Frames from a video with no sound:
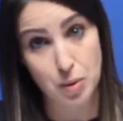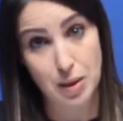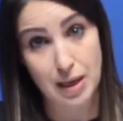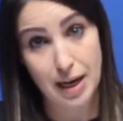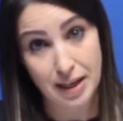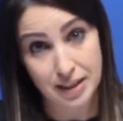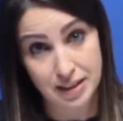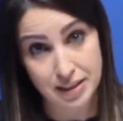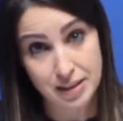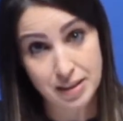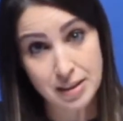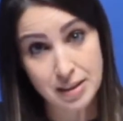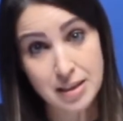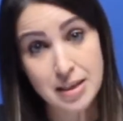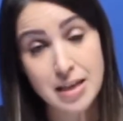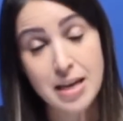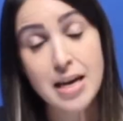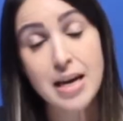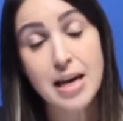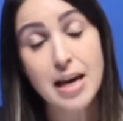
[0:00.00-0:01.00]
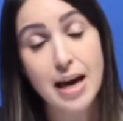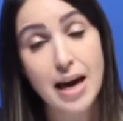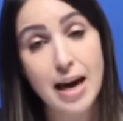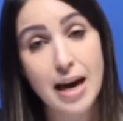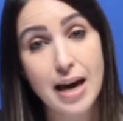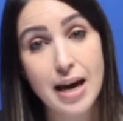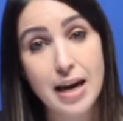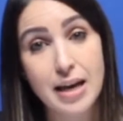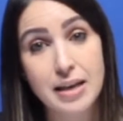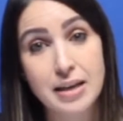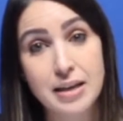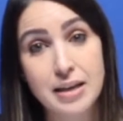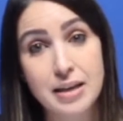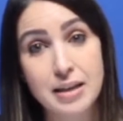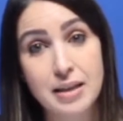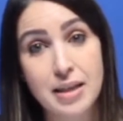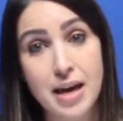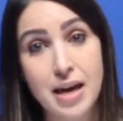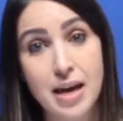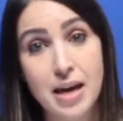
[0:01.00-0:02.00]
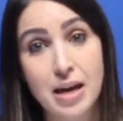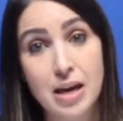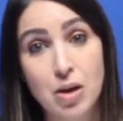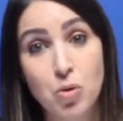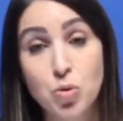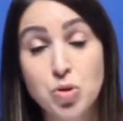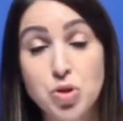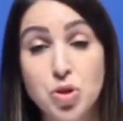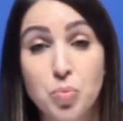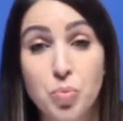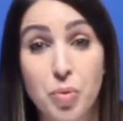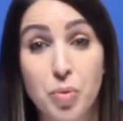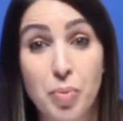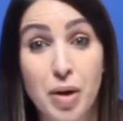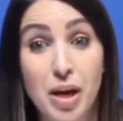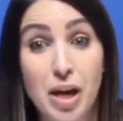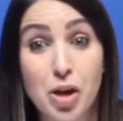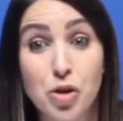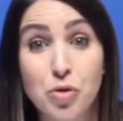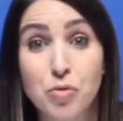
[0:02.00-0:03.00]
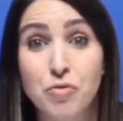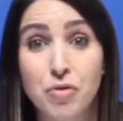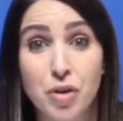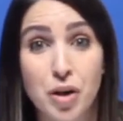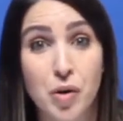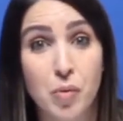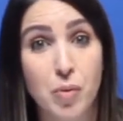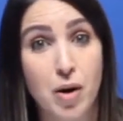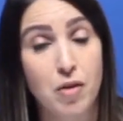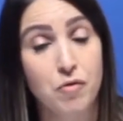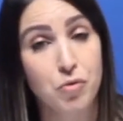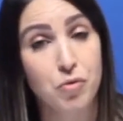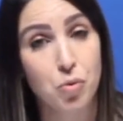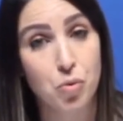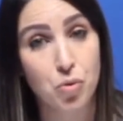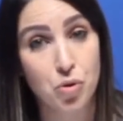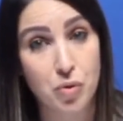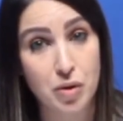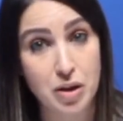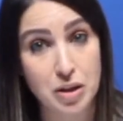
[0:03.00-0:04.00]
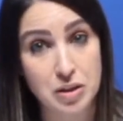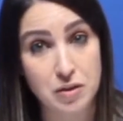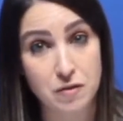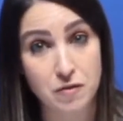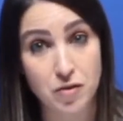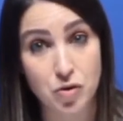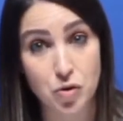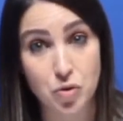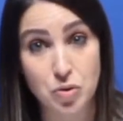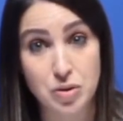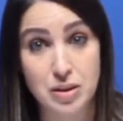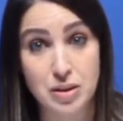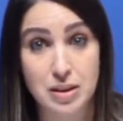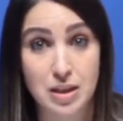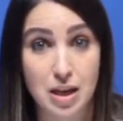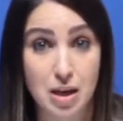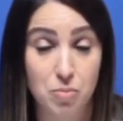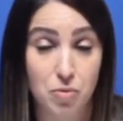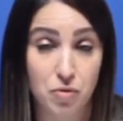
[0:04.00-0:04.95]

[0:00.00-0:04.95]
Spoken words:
London, and they also prepare you very well for all your interviews the day